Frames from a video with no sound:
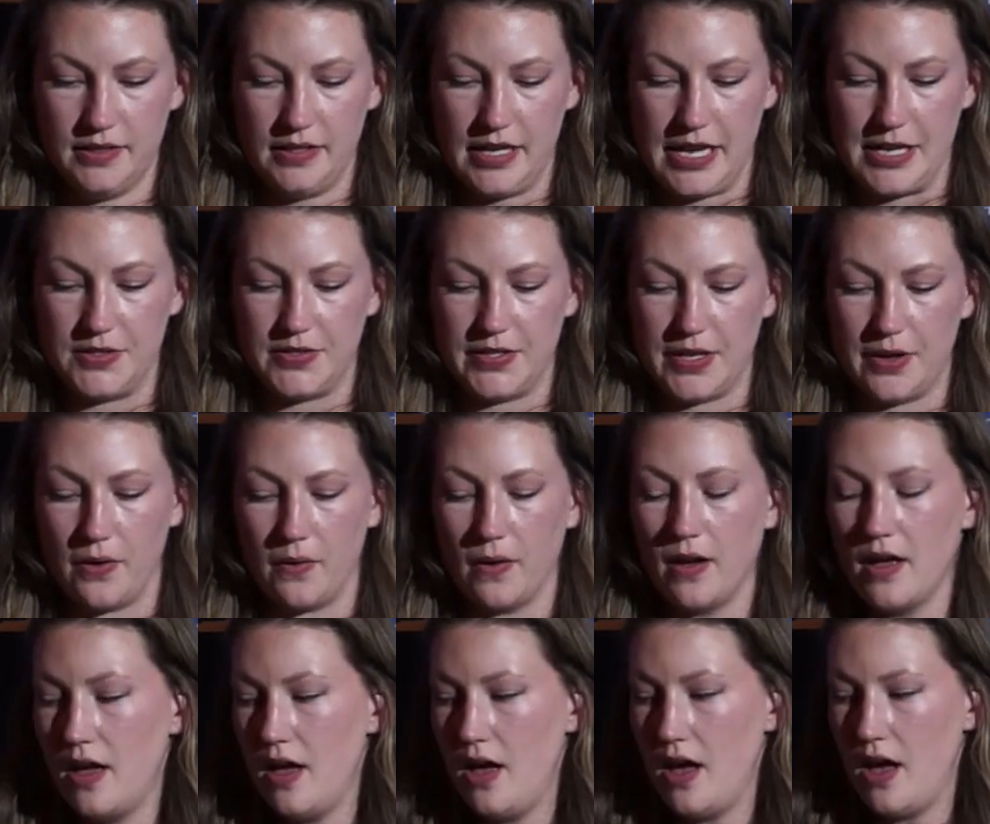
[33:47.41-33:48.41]
And so
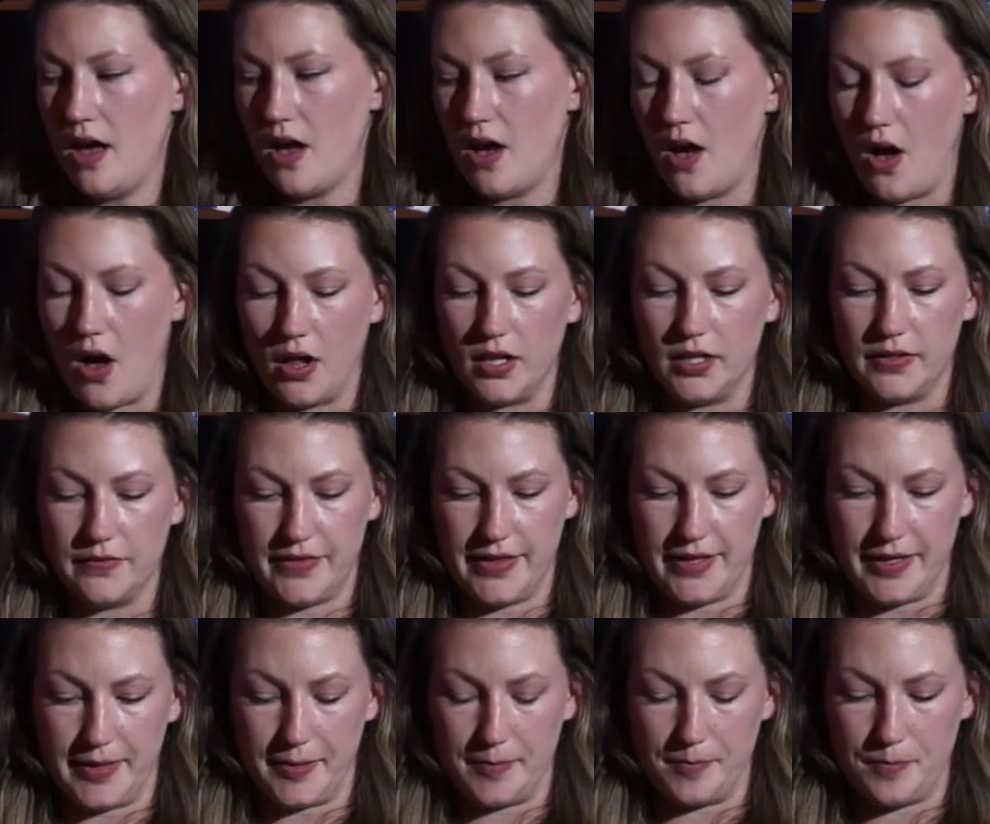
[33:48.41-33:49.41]
all of
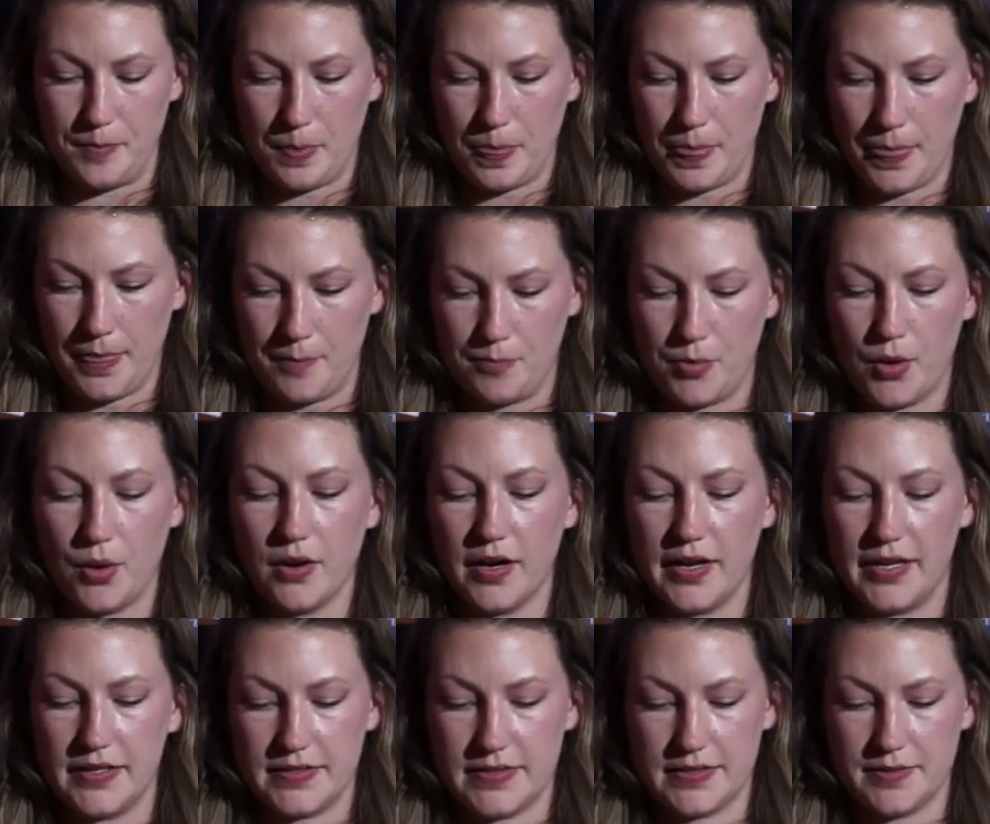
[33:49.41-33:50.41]
the
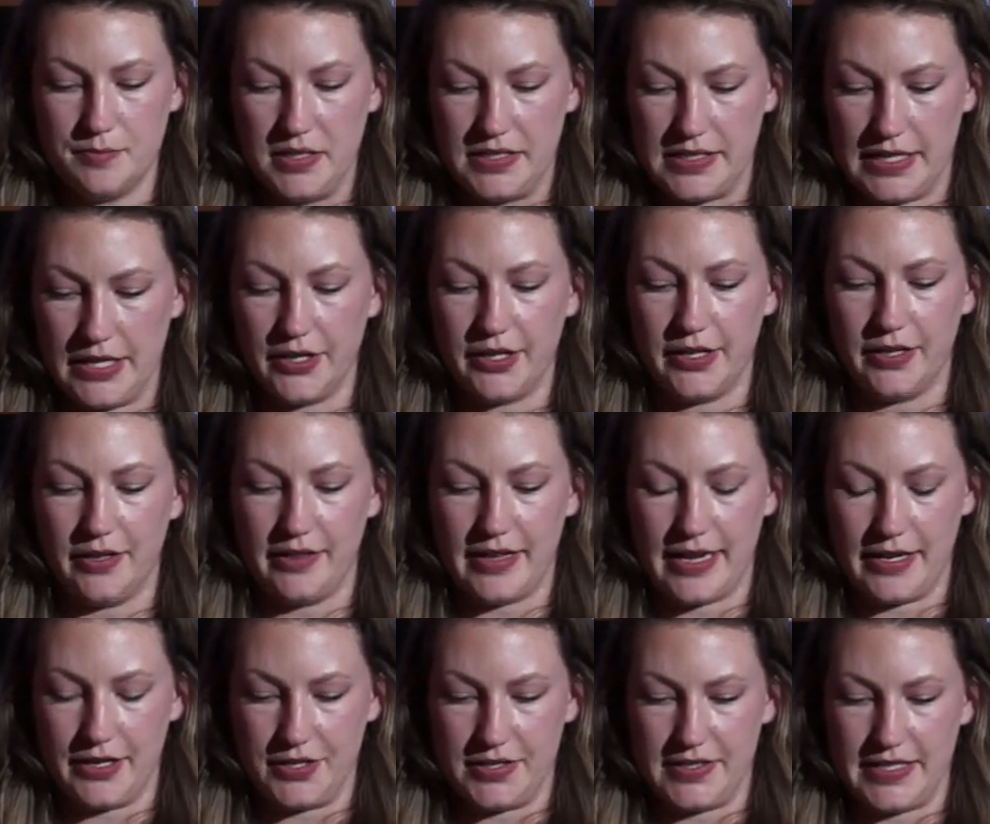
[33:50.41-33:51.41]
porous material
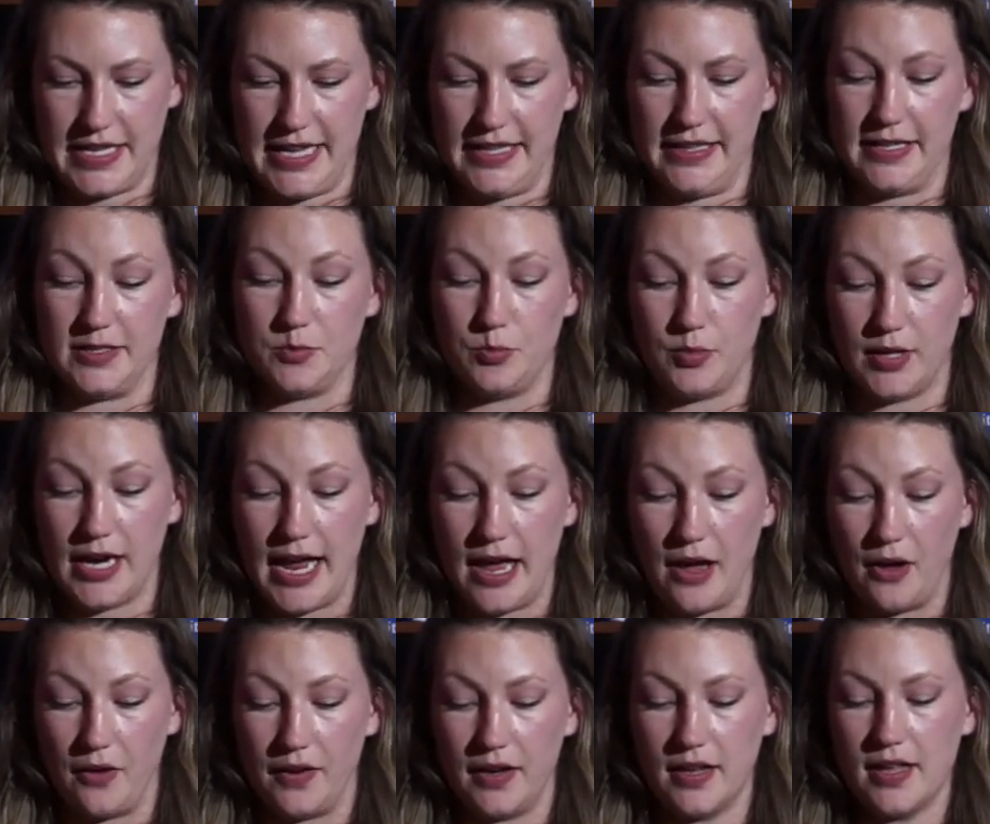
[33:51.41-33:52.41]
that you're seeing that's
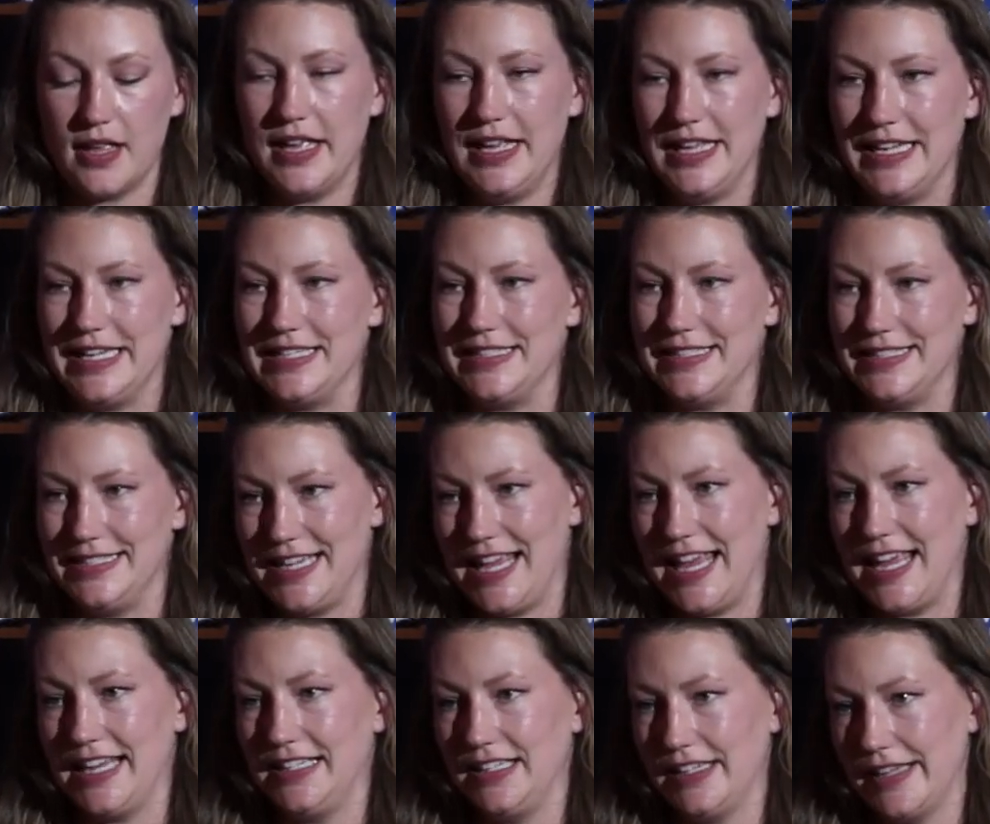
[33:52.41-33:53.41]
brown is
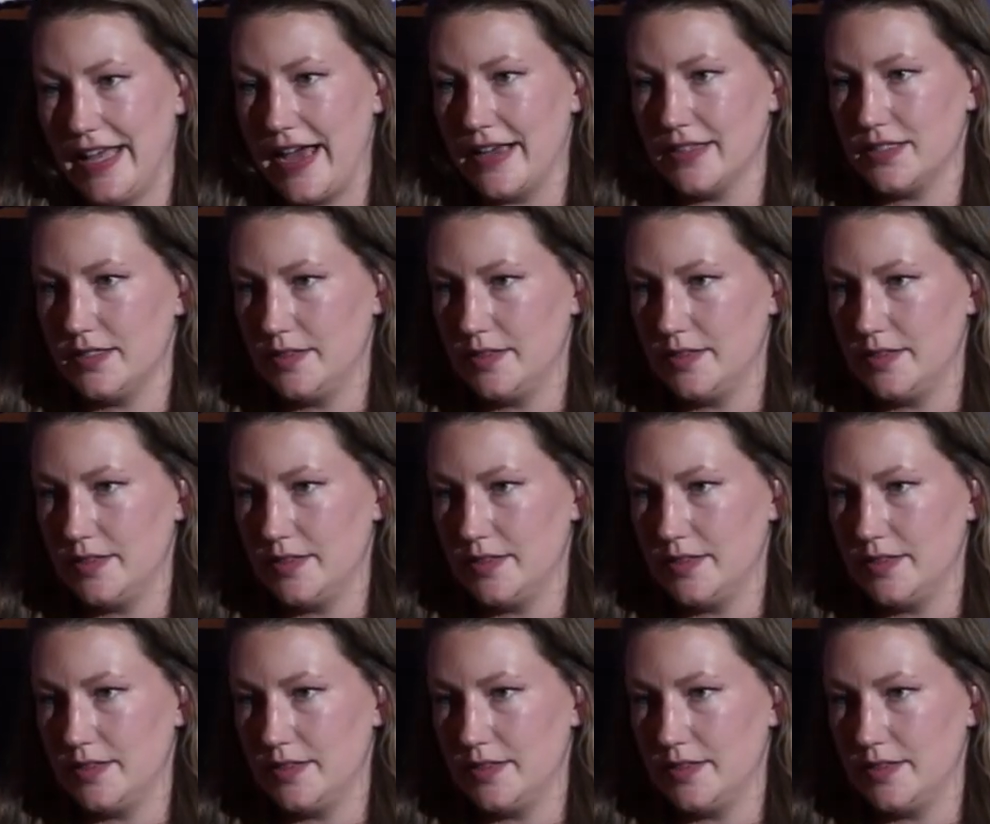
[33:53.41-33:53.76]
dead glass